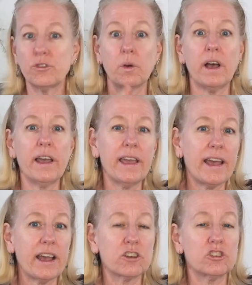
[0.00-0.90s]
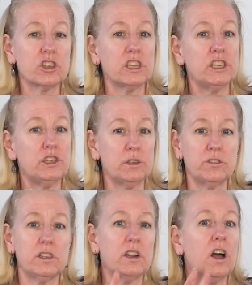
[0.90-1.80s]
So I actually
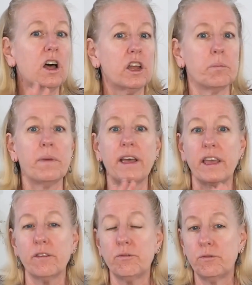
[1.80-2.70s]
used it on my